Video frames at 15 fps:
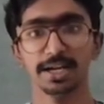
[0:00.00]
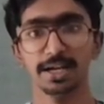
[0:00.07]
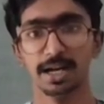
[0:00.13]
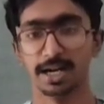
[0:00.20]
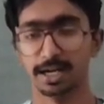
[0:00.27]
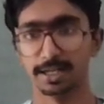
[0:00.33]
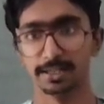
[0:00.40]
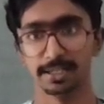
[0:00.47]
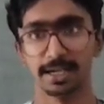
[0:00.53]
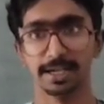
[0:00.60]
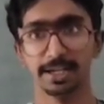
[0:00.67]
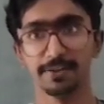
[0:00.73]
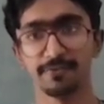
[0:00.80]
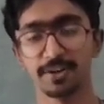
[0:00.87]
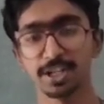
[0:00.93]

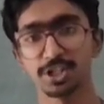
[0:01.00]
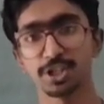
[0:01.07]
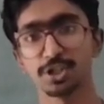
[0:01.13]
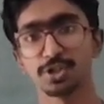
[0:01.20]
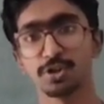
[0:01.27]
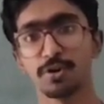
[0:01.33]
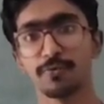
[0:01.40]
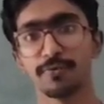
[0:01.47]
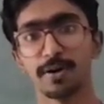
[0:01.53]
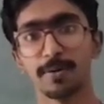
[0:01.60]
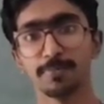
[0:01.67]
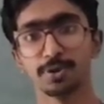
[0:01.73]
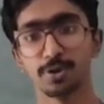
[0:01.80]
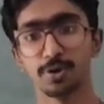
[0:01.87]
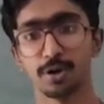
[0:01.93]
the differentiation of
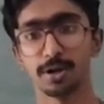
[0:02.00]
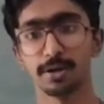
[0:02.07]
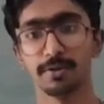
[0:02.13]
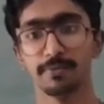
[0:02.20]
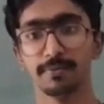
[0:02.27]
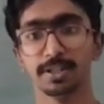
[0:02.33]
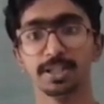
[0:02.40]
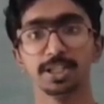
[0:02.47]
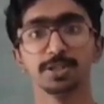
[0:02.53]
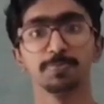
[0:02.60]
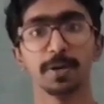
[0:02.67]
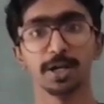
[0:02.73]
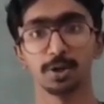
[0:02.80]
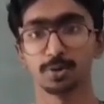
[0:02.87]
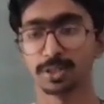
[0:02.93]
epsilon with
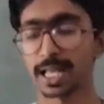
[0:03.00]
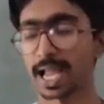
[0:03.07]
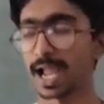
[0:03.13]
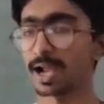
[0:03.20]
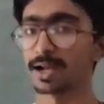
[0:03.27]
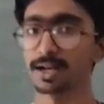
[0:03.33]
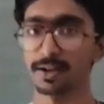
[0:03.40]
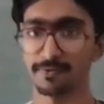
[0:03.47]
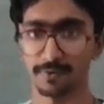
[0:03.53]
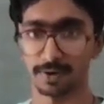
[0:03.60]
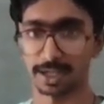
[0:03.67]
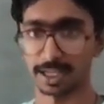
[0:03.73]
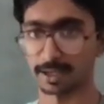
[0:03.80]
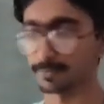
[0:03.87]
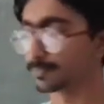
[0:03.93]
respect to the angle of
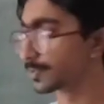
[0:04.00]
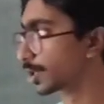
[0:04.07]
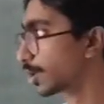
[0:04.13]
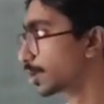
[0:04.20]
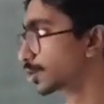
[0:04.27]
attack.